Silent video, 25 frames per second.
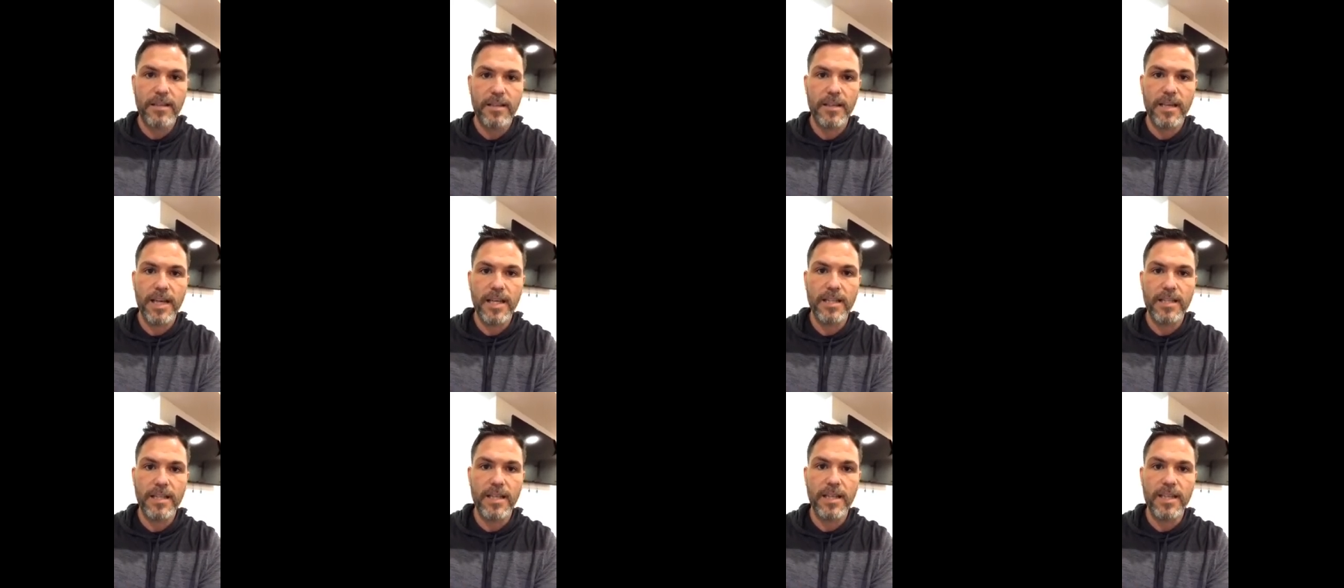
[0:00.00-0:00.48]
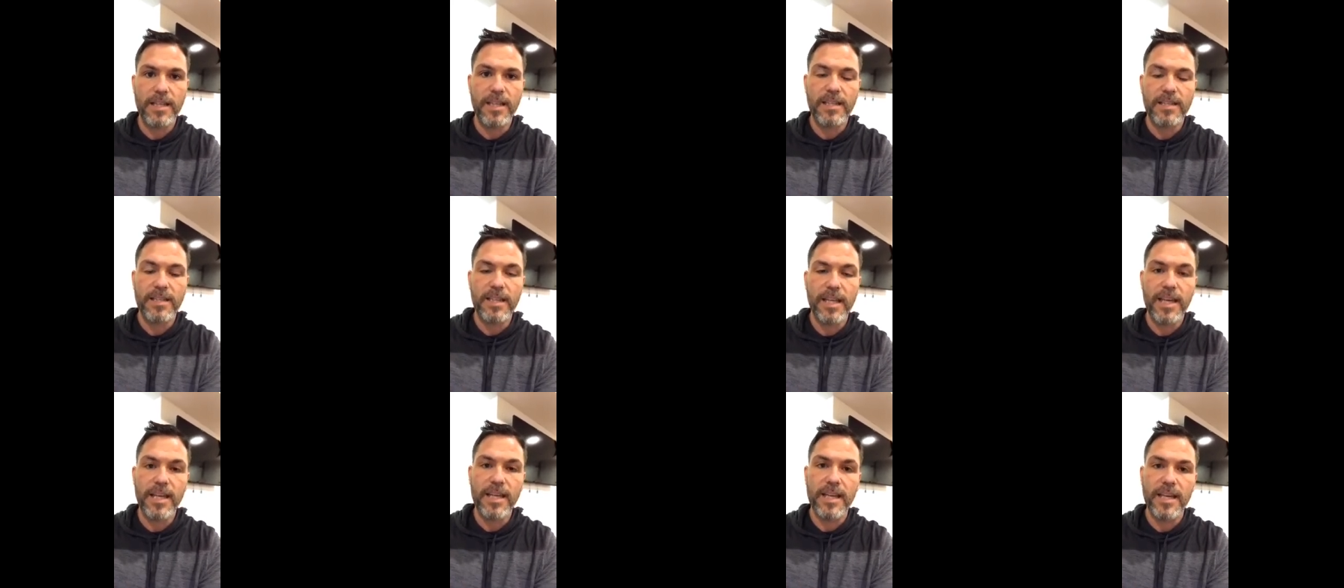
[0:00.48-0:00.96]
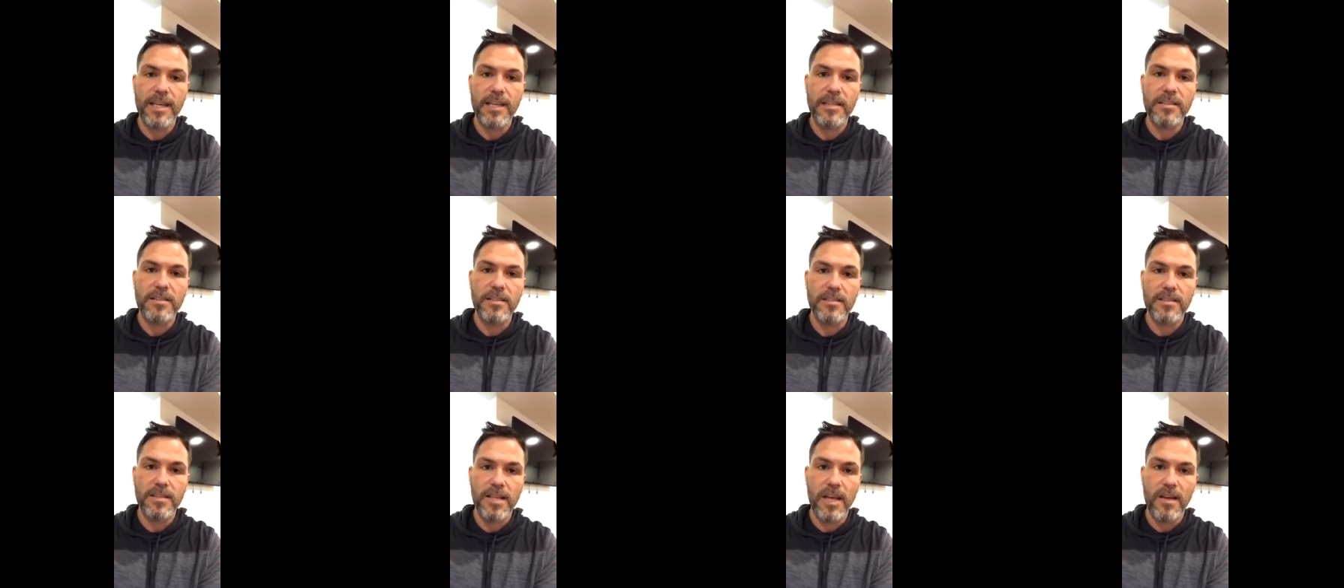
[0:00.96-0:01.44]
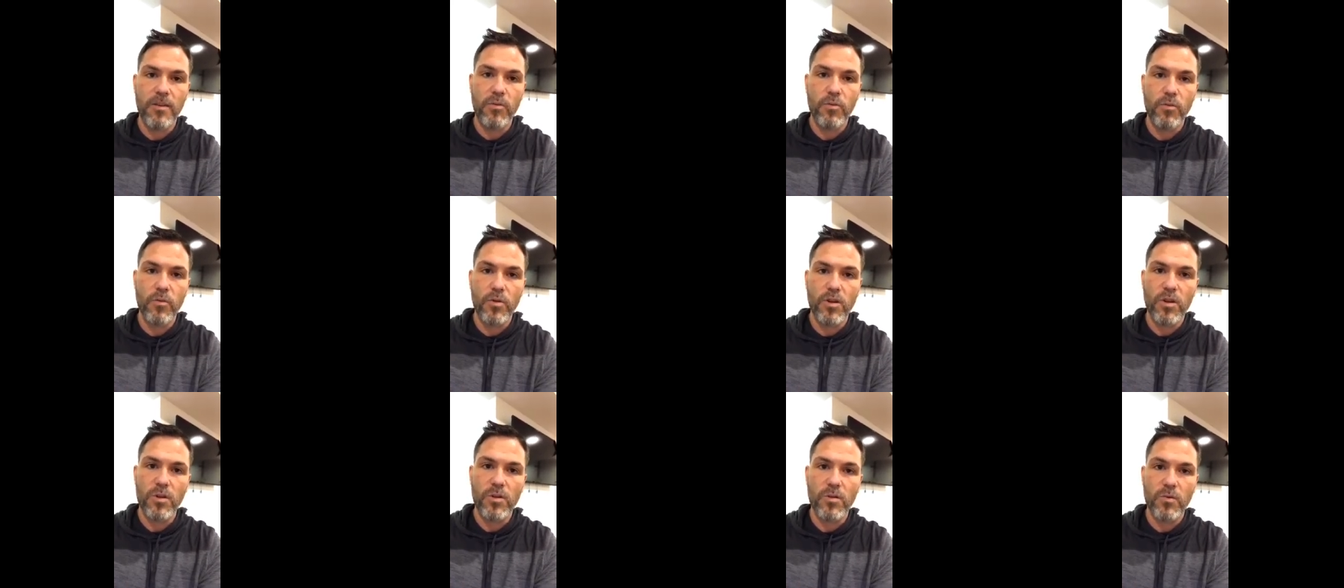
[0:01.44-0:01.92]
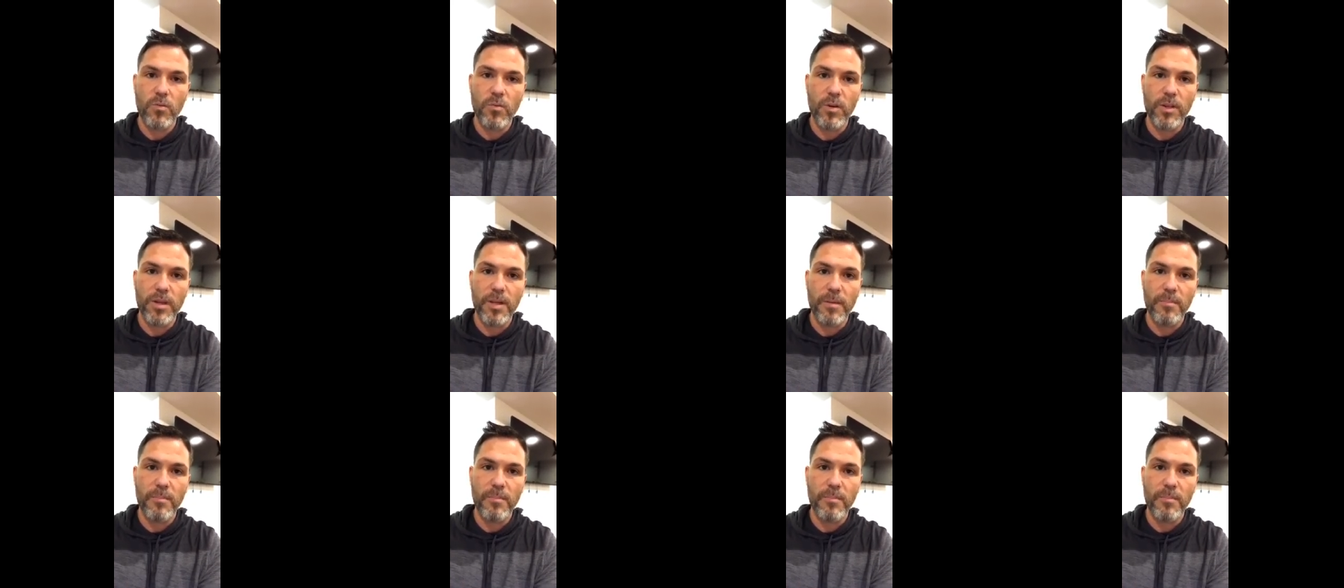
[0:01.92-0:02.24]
And the thing is that one of the